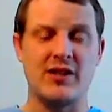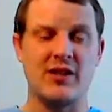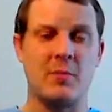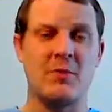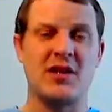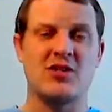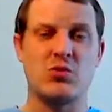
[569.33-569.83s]
And
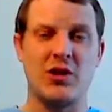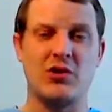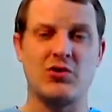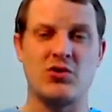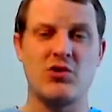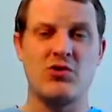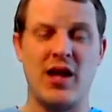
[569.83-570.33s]
the best way
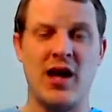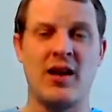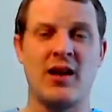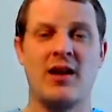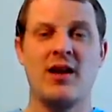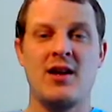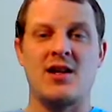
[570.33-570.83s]
you do
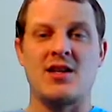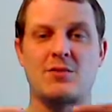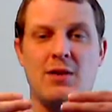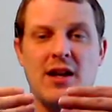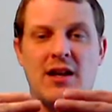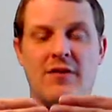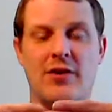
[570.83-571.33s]
that is
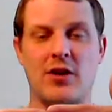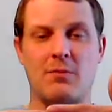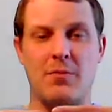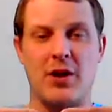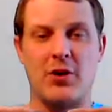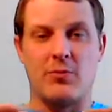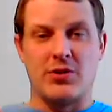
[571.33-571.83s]
by giving
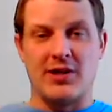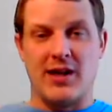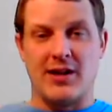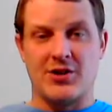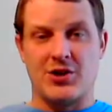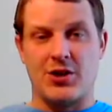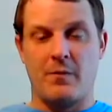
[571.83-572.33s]
them better
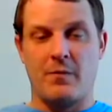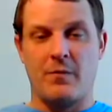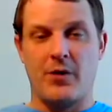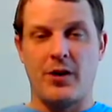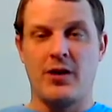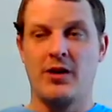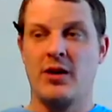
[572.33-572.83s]
protection up
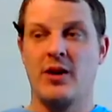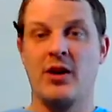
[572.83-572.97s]
front.